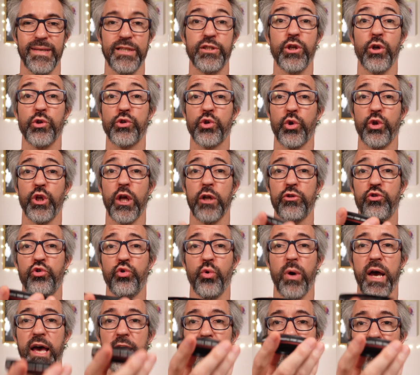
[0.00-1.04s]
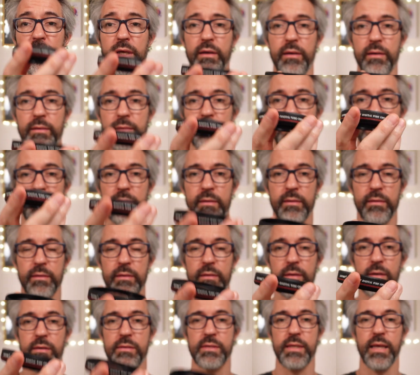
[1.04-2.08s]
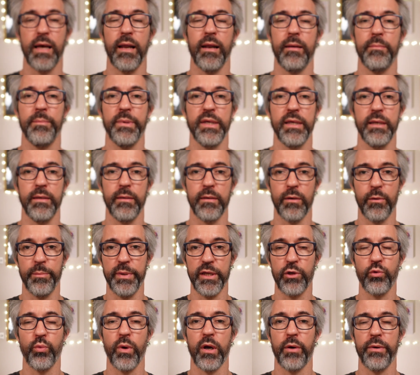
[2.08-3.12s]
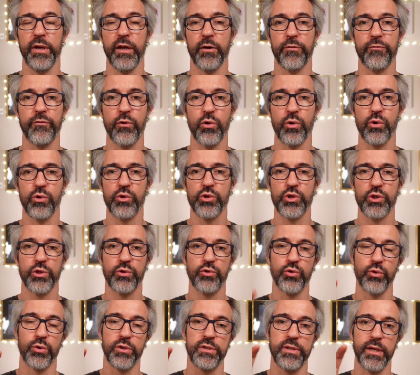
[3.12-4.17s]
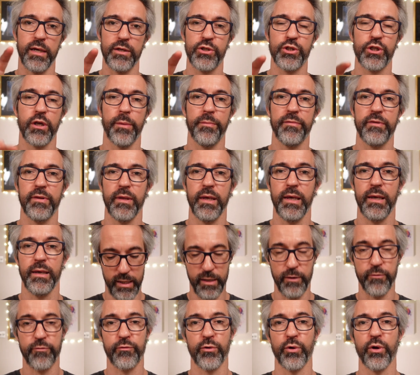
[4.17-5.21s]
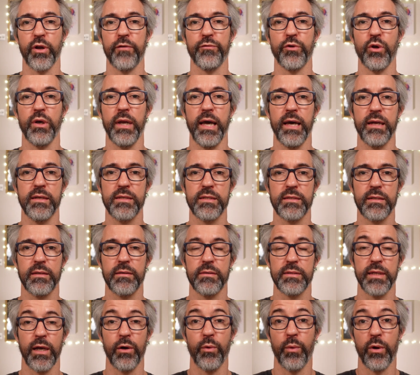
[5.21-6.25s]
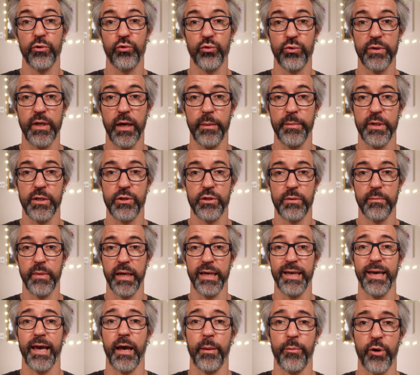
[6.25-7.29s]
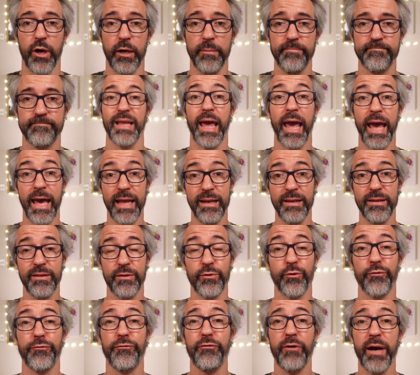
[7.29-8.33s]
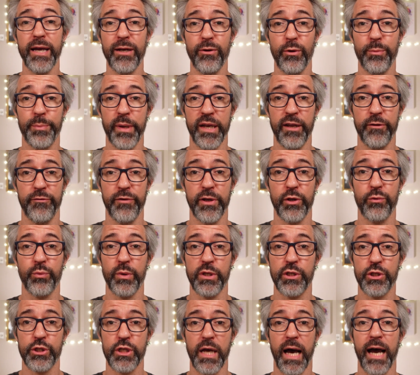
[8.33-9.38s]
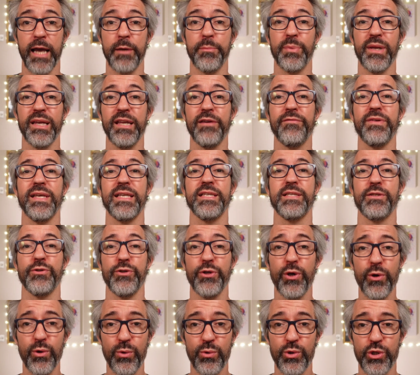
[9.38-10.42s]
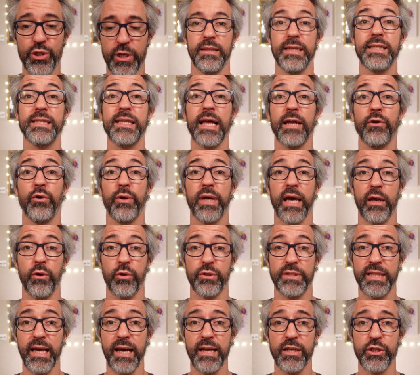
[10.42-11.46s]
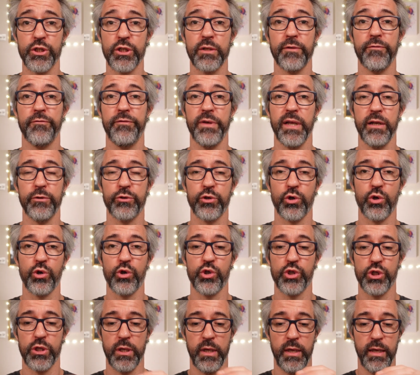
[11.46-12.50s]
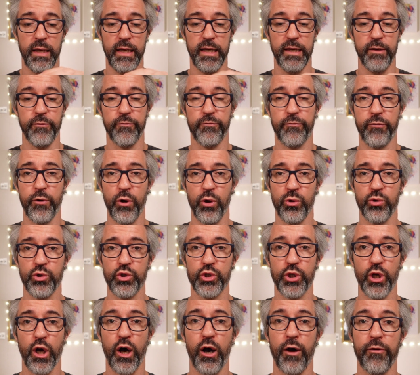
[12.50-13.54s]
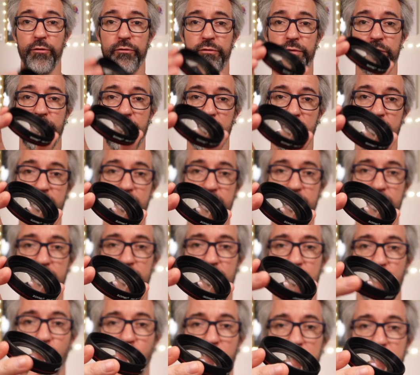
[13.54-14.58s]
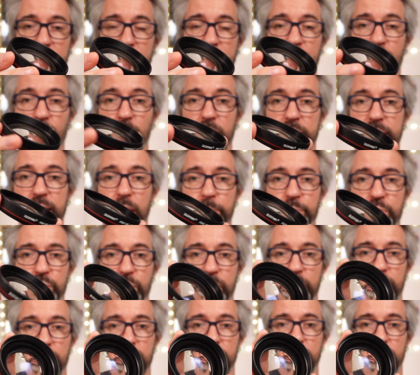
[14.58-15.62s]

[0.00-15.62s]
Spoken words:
It's also not too heavy, because I'll be a bit wary, of course, to attach something in front of the lens, because I don't want to damage my camera. And the final benefit, which I believe is huge, is that you can attach filters in front of this wide-angle adapter.